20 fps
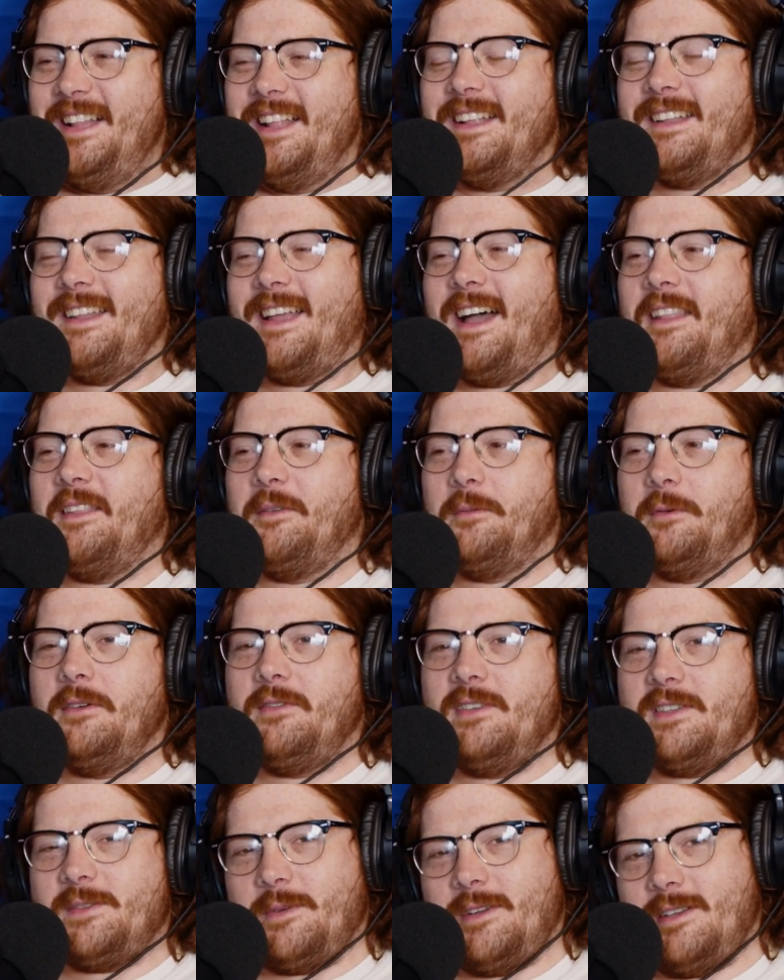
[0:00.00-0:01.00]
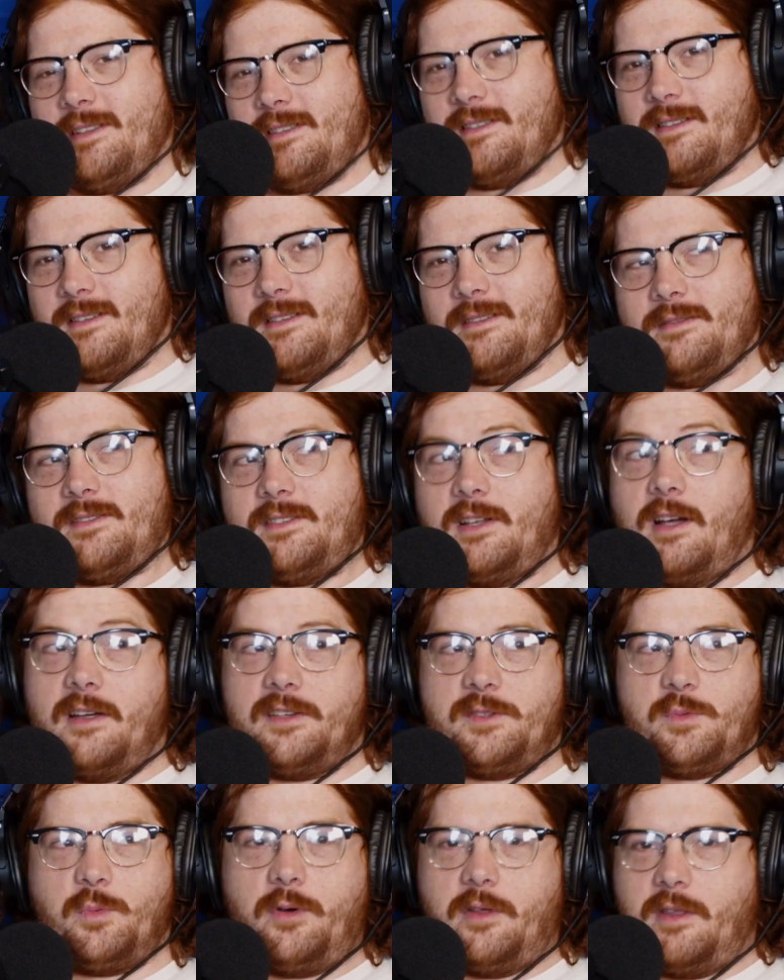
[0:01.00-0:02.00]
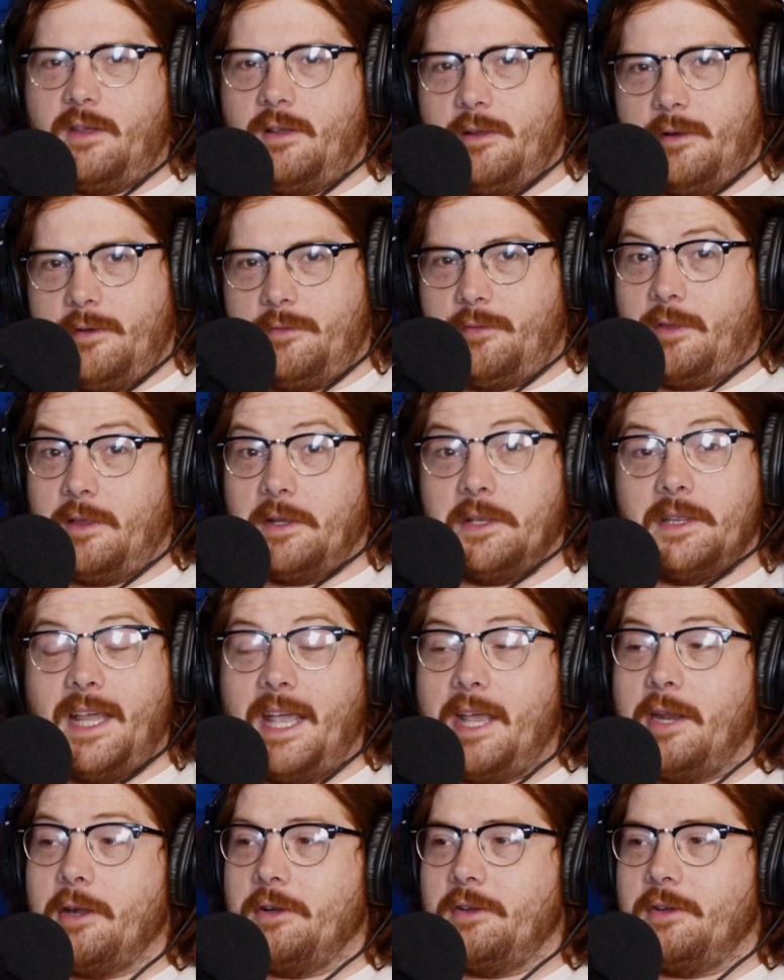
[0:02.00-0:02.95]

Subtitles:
Not in the movies, but it's in a spoiler alert for the later